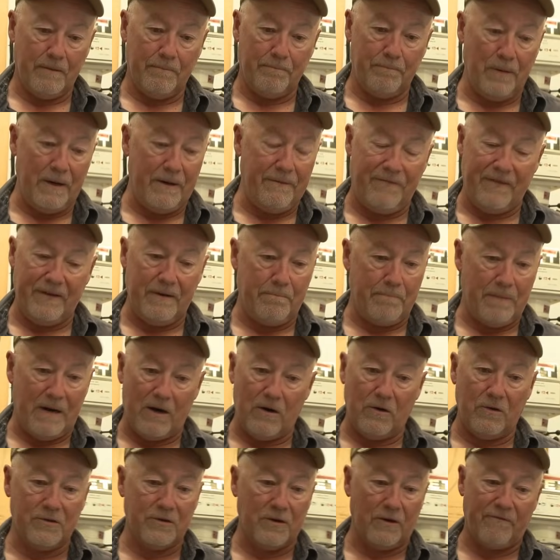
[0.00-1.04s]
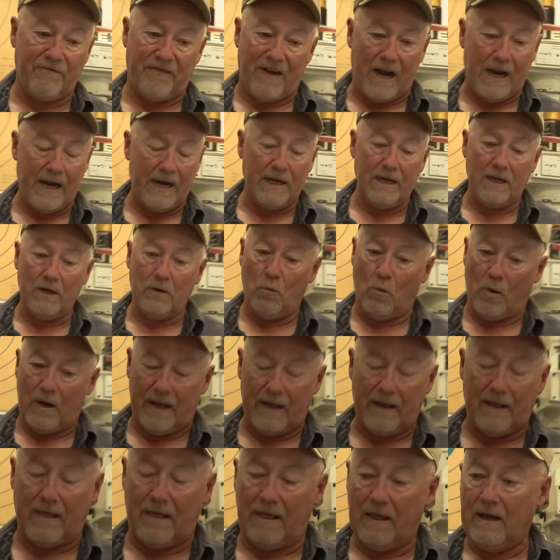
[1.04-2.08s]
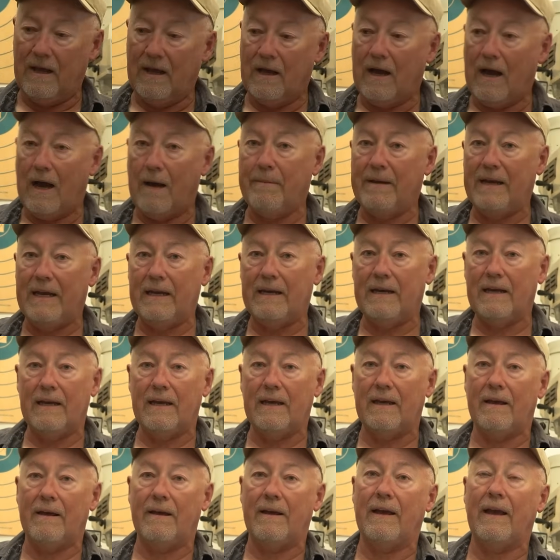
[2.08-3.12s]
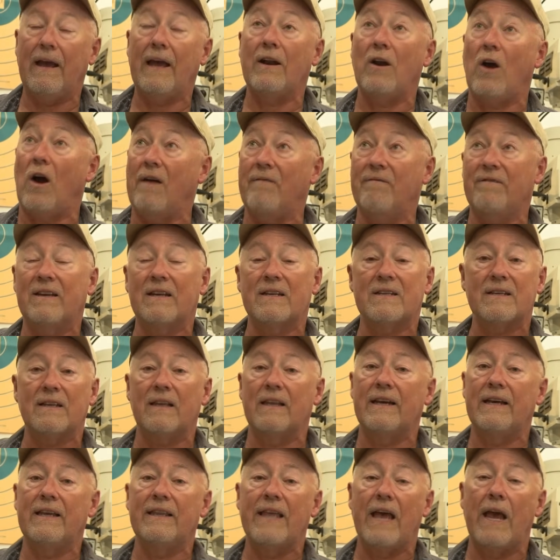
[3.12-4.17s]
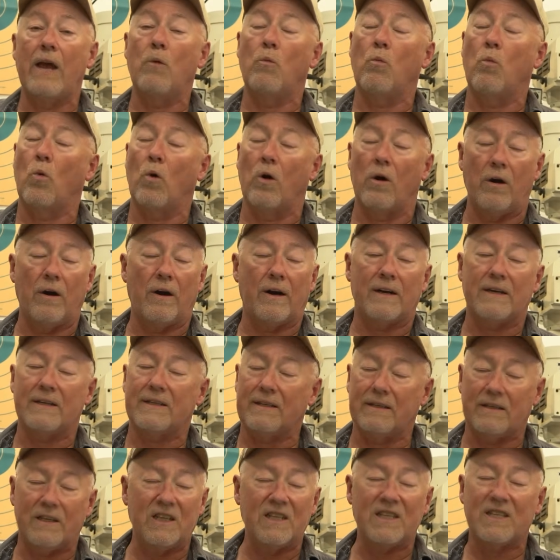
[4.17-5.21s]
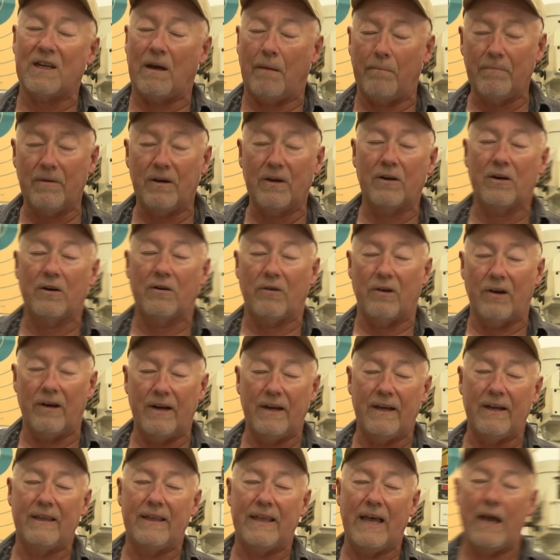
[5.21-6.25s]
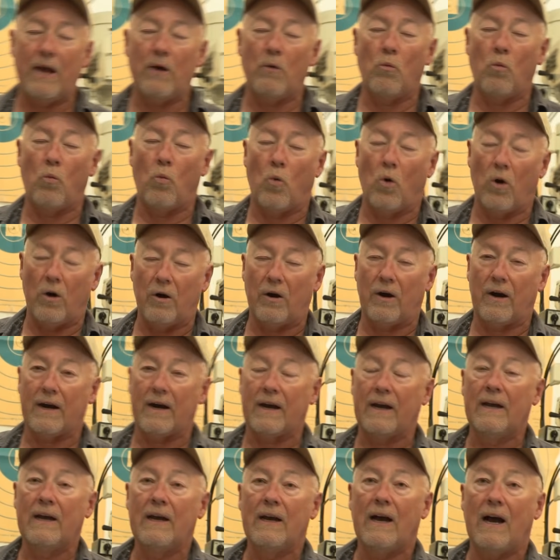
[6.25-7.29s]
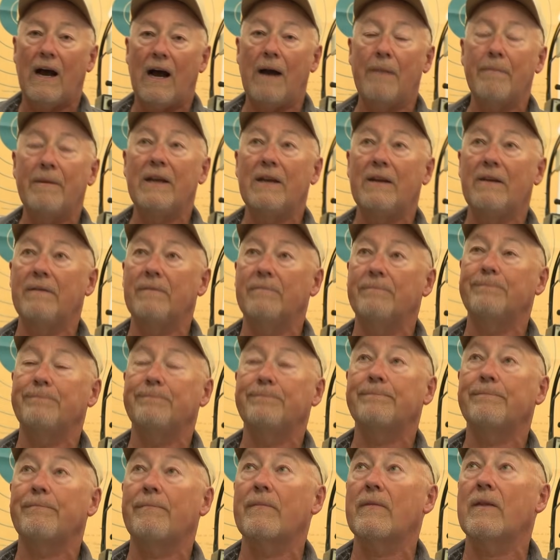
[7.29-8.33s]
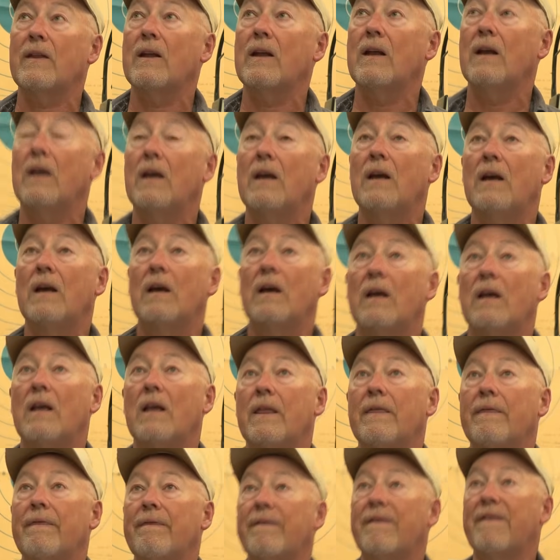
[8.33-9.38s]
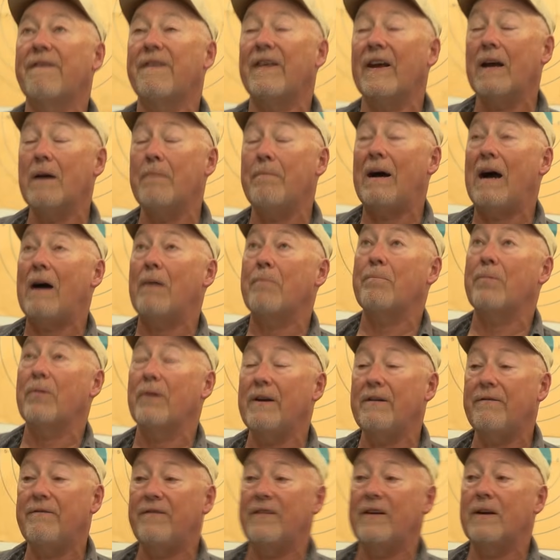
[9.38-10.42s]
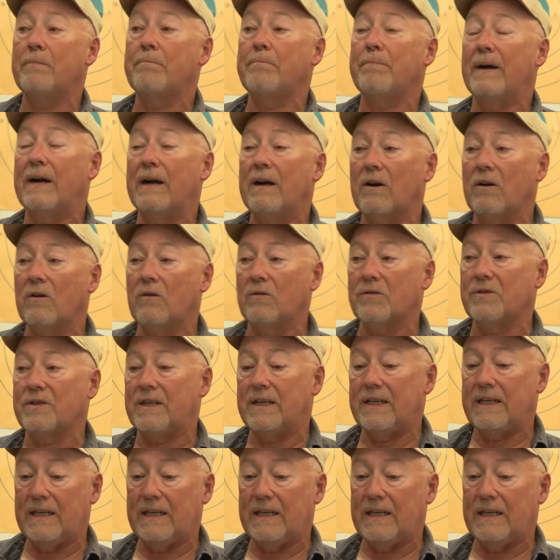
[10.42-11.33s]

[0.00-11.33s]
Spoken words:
pre-fit barrels are fine and well. I mean, and obviously they work. To some degree, they work. I mean, the thing about pre-fit barrels